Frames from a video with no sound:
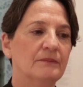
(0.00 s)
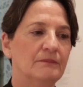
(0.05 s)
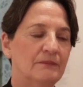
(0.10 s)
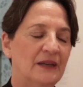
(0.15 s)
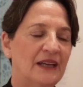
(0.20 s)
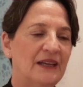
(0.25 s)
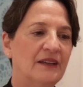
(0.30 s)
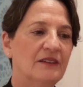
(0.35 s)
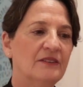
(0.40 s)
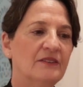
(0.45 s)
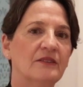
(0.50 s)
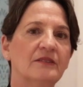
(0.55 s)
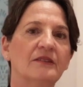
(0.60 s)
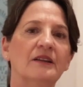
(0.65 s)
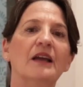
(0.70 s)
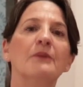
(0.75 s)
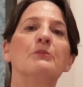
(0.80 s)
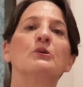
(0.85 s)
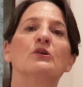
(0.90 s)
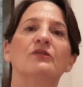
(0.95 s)
made
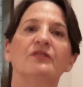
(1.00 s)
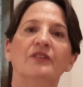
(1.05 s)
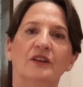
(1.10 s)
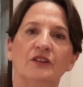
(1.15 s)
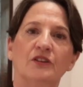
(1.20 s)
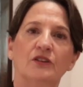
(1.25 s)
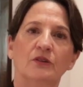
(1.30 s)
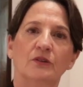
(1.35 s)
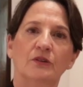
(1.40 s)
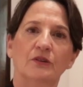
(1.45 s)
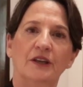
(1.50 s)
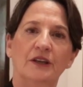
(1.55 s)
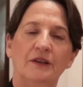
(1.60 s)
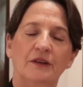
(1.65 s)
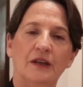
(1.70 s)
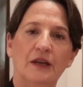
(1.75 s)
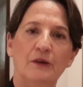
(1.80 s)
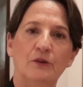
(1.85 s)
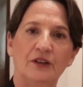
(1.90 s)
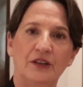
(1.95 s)
a profession
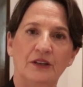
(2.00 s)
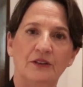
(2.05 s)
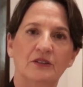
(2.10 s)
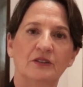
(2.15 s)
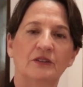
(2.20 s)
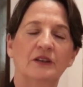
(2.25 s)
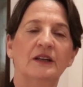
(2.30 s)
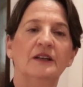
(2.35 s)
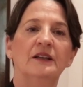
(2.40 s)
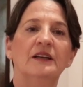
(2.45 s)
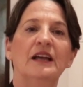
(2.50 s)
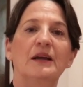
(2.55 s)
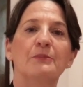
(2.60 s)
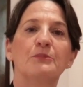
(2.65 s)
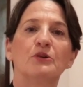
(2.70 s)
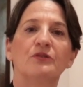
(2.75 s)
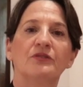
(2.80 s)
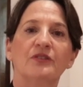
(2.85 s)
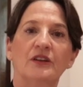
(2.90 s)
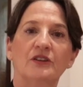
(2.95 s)
in it, a
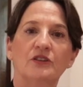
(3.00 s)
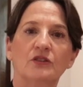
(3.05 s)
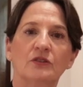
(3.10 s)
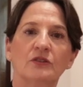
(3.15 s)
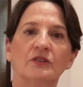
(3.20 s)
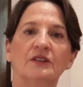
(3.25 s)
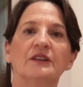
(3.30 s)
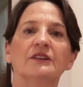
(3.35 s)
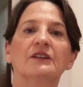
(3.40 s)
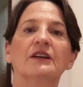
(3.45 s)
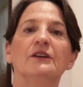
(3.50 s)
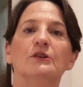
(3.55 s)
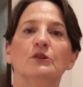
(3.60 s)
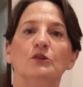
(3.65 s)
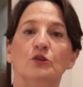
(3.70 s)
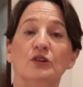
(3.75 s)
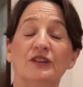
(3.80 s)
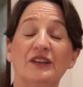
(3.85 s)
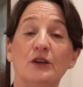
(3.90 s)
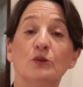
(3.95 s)
profession that
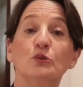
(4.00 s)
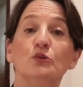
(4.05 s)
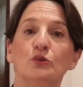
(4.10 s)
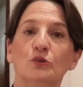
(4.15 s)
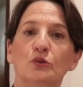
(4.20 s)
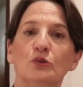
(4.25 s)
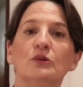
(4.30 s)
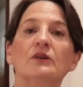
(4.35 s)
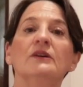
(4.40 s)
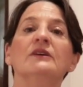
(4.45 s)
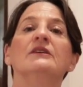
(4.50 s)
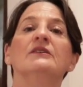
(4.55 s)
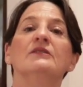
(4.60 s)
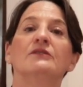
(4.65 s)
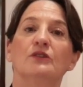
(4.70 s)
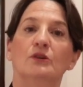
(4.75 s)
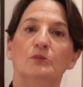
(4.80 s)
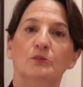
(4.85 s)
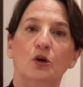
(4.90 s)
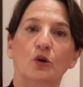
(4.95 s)
they could do
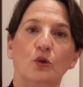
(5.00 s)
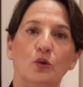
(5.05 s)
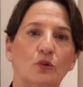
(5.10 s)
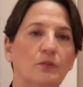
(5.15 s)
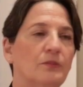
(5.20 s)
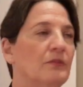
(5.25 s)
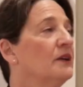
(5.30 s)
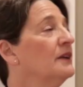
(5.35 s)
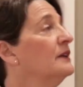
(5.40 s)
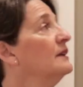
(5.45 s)
from home.